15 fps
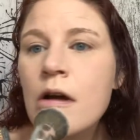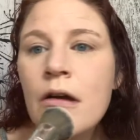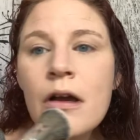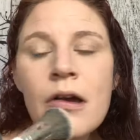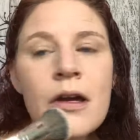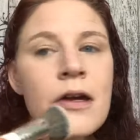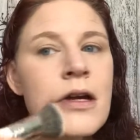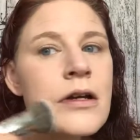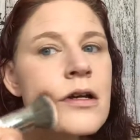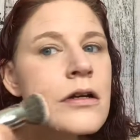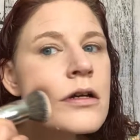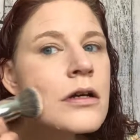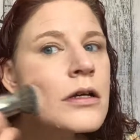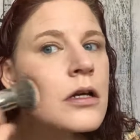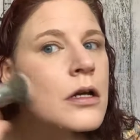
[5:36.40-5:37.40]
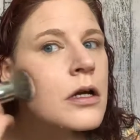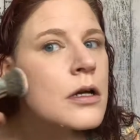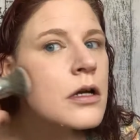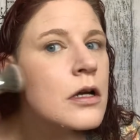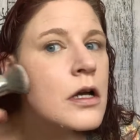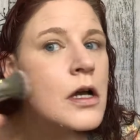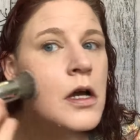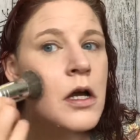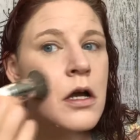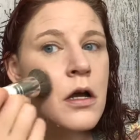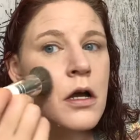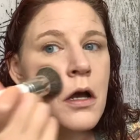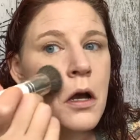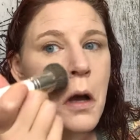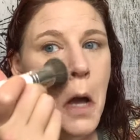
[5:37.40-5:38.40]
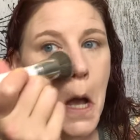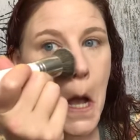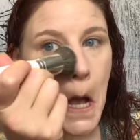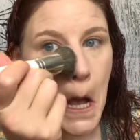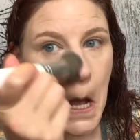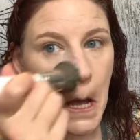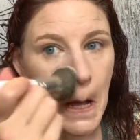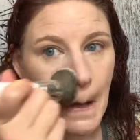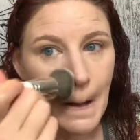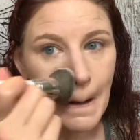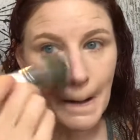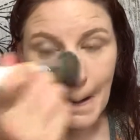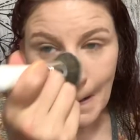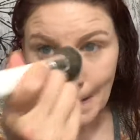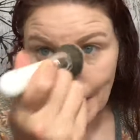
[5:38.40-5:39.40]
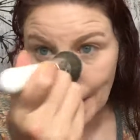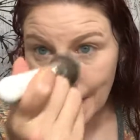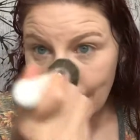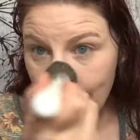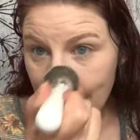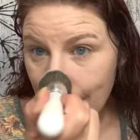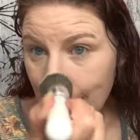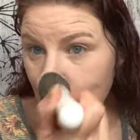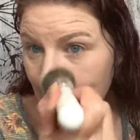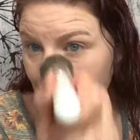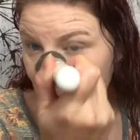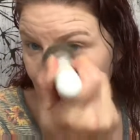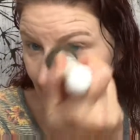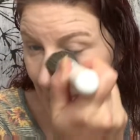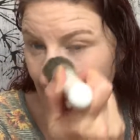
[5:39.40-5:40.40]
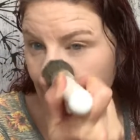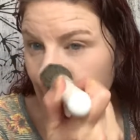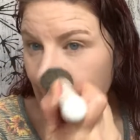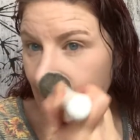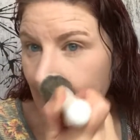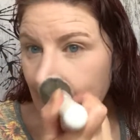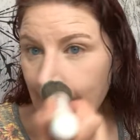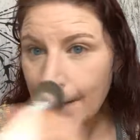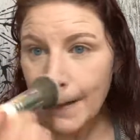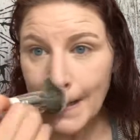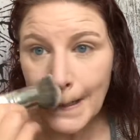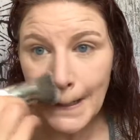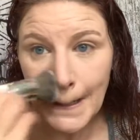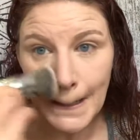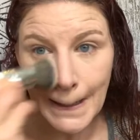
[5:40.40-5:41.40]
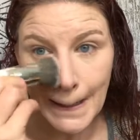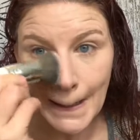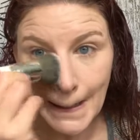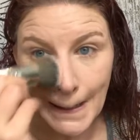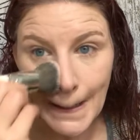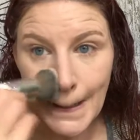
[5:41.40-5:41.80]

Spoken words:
Nobody speaks.